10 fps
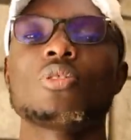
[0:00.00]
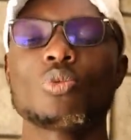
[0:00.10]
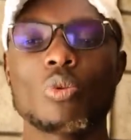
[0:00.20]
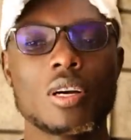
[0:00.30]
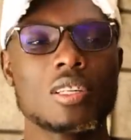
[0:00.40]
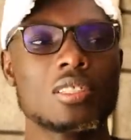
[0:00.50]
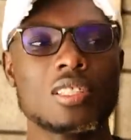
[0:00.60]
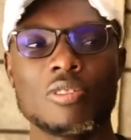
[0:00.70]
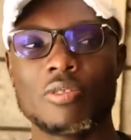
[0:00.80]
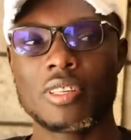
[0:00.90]
towards
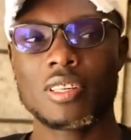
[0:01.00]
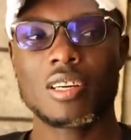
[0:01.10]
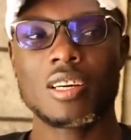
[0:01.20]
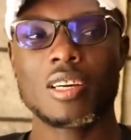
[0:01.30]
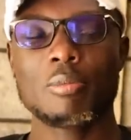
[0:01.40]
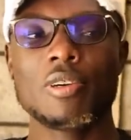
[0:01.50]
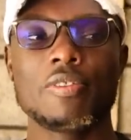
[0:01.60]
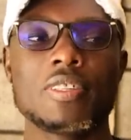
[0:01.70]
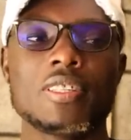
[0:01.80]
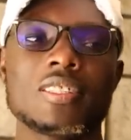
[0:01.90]
giving a
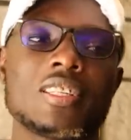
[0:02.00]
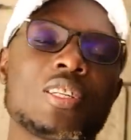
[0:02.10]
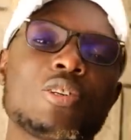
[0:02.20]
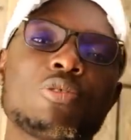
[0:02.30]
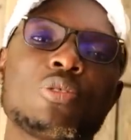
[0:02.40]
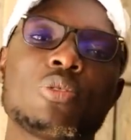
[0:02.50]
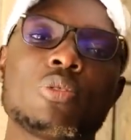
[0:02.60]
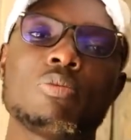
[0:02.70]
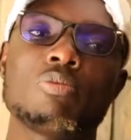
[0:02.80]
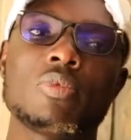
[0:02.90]
befitting send-off
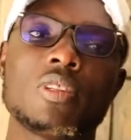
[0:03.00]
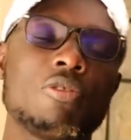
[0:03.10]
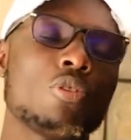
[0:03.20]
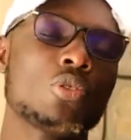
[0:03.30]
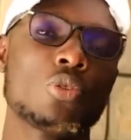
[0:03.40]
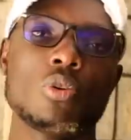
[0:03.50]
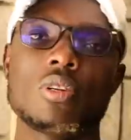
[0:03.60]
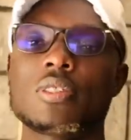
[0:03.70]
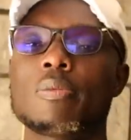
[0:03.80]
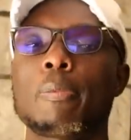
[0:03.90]
to the four
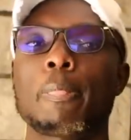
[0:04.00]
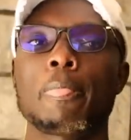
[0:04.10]
souls.